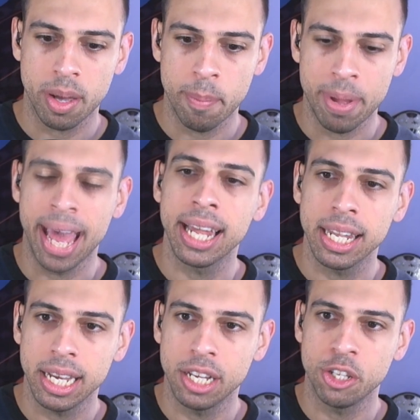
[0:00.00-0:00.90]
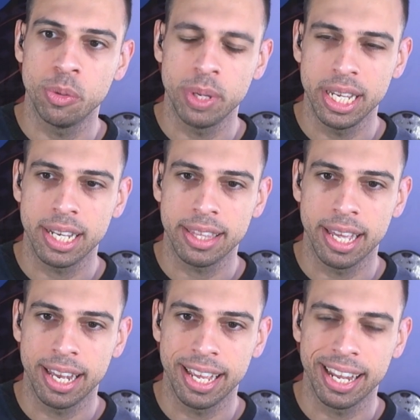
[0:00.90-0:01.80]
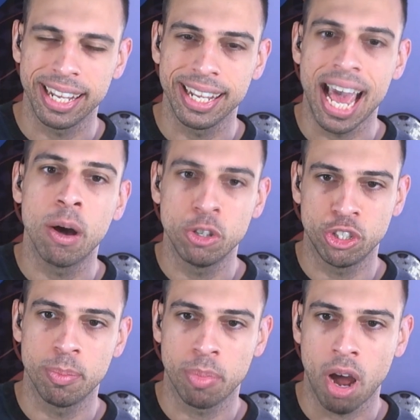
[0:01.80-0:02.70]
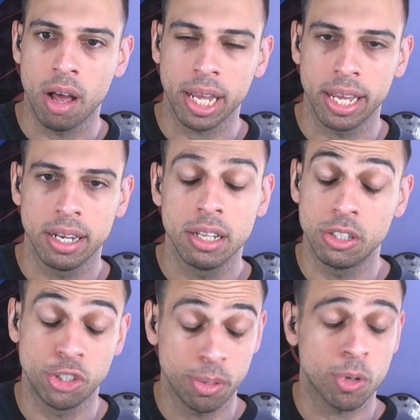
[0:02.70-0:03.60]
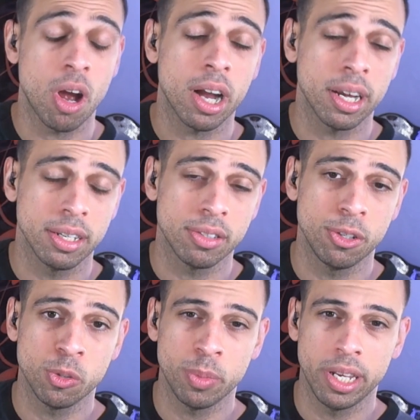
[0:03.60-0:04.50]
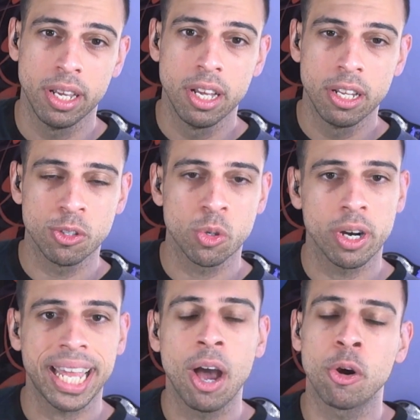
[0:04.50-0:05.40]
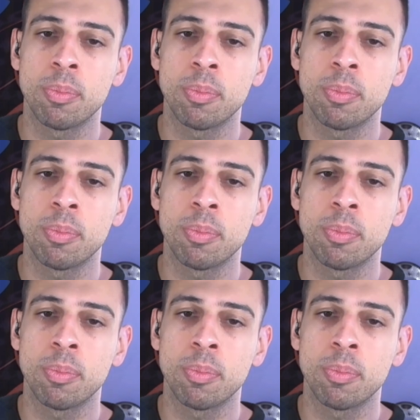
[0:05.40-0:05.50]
compelling and unique that it allowed Jim Crockett, excuse me, to sort of counter